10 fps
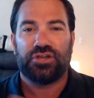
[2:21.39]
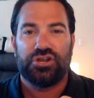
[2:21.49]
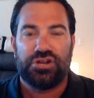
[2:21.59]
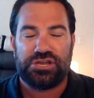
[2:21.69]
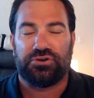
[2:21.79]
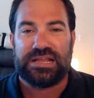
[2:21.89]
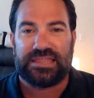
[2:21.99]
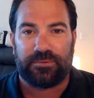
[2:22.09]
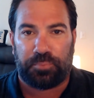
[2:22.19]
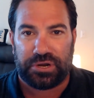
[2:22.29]
You need
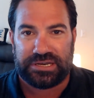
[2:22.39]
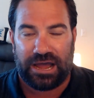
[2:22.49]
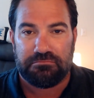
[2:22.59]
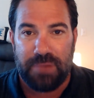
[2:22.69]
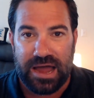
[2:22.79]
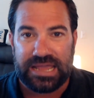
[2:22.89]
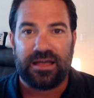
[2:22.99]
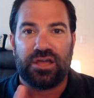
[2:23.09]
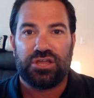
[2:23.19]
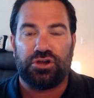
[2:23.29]
them to put down
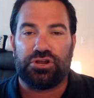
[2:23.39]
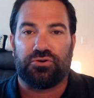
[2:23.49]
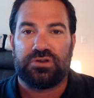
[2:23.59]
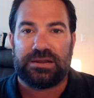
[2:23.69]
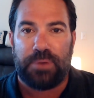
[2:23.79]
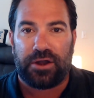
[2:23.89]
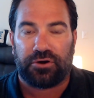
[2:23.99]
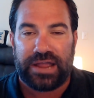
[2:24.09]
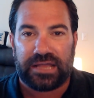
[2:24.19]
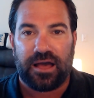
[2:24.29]
money. You need
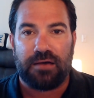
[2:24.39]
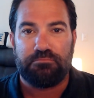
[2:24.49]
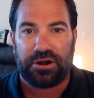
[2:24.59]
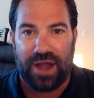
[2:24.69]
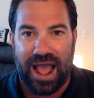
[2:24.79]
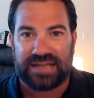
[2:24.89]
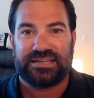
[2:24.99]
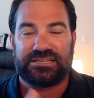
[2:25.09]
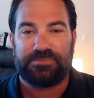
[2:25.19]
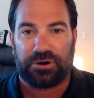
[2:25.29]
better income, better
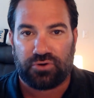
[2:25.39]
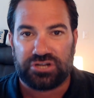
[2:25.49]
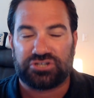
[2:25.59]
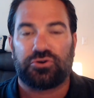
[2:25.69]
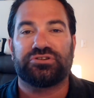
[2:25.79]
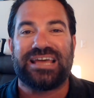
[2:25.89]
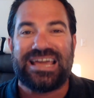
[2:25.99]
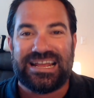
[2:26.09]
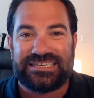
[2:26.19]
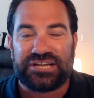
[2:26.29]
assets, better credit scores,
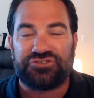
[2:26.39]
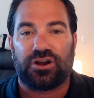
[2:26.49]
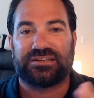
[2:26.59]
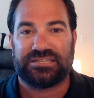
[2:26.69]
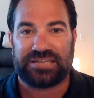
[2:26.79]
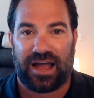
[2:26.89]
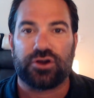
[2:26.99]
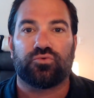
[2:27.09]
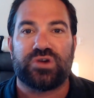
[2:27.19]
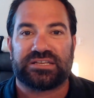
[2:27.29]
etc., because it's
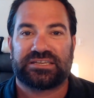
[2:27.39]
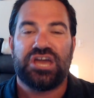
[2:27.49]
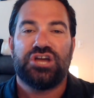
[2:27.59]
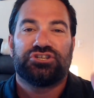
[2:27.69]
higher risk.